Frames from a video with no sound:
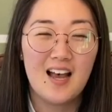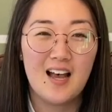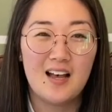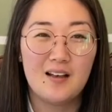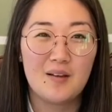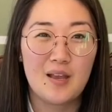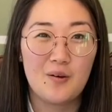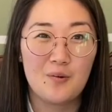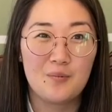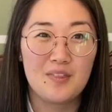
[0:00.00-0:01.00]
I
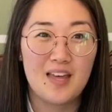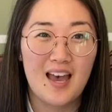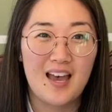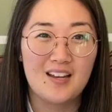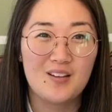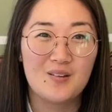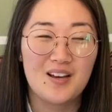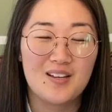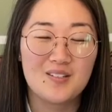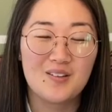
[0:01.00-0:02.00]
hope that you
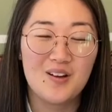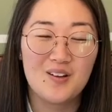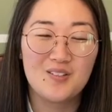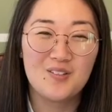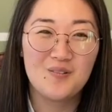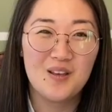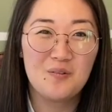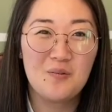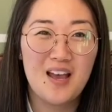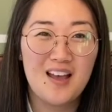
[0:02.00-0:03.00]
guys are all
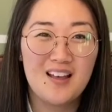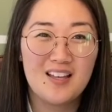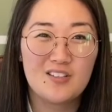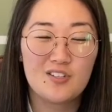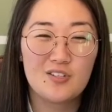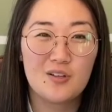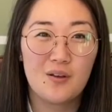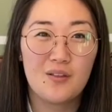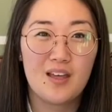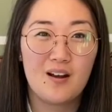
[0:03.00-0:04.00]
doing well and just
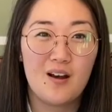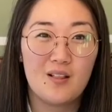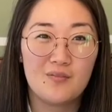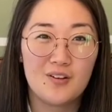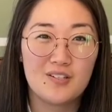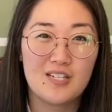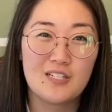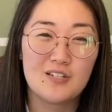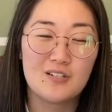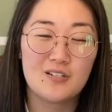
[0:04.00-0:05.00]
know that all of your
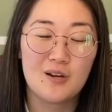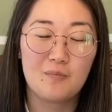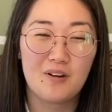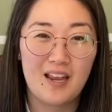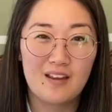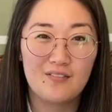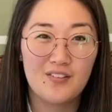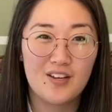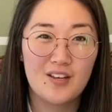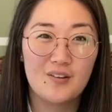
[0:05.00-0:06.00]
teachers are praying for
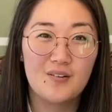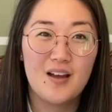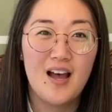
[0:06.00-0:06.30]
you.